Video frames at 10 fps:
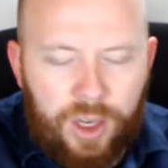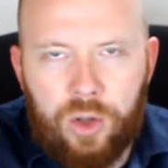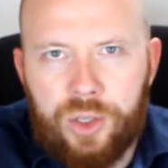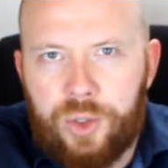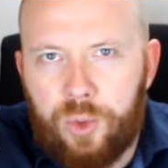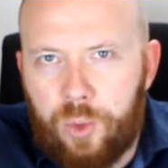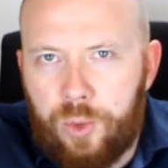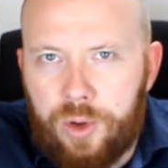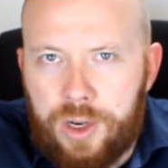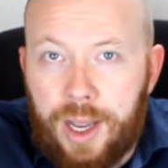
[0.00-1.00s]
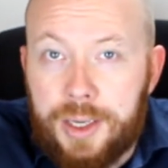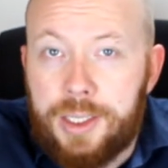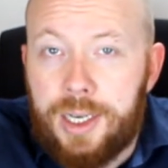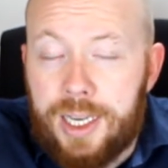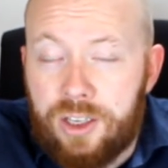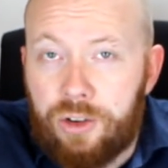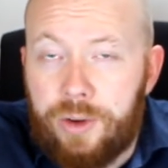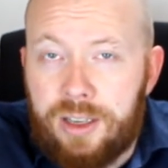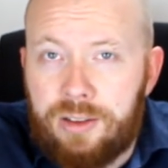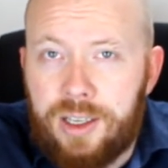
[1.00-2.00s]
Also nicely
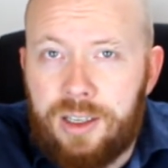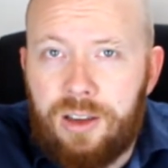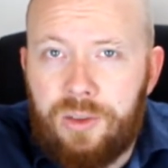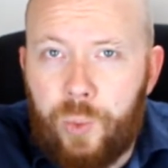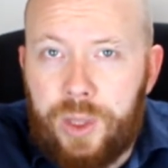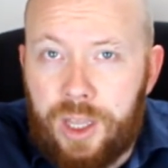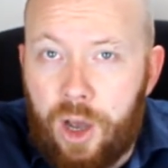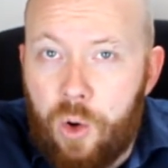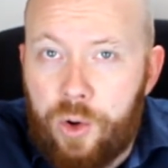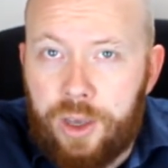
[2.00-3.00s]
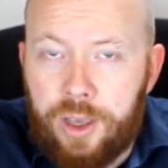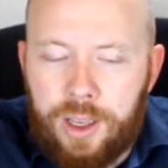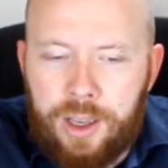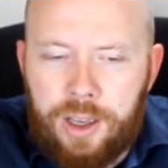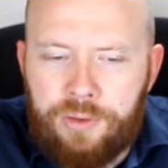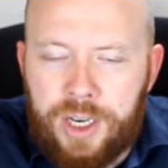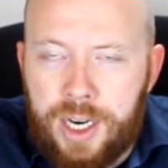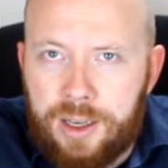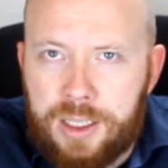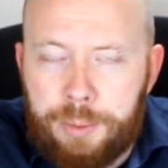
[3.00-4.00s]
integrated with the oak,
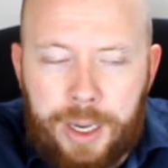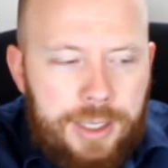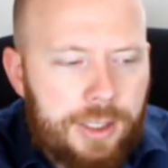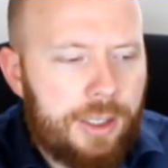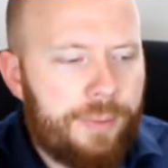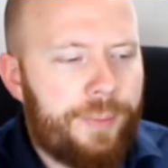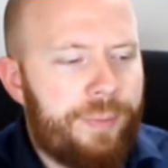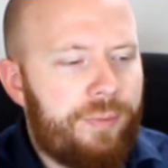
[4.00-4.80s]
vanilla spice.